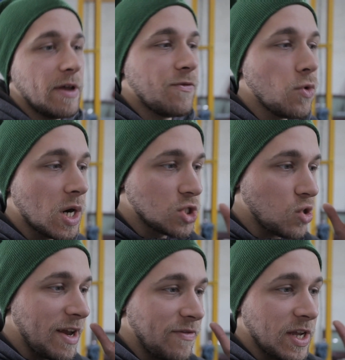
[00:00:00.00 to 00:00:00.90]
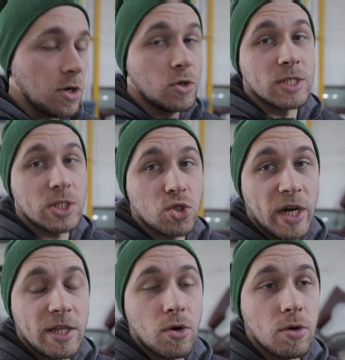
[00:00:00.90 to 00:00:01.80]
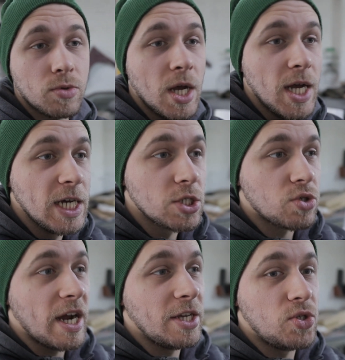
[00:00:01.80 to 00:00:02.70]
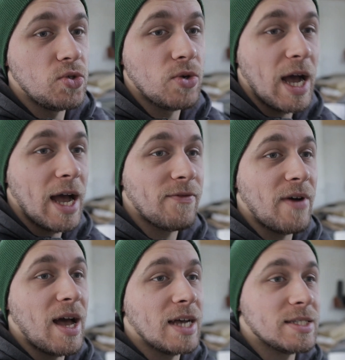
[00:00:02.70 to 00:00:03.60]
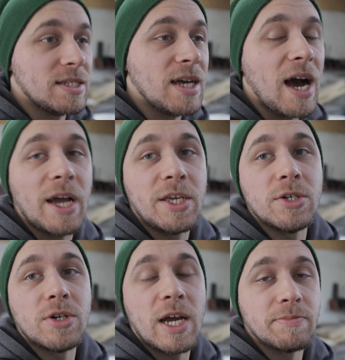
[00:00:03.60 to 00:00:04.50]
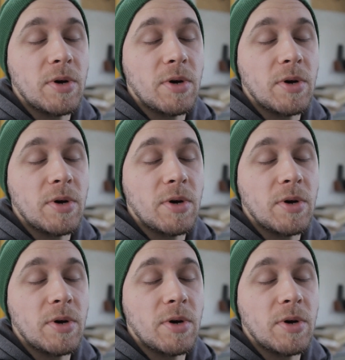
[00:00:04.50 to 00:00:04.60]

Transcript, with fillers: If you are driving on a straight road, try to have as high gear as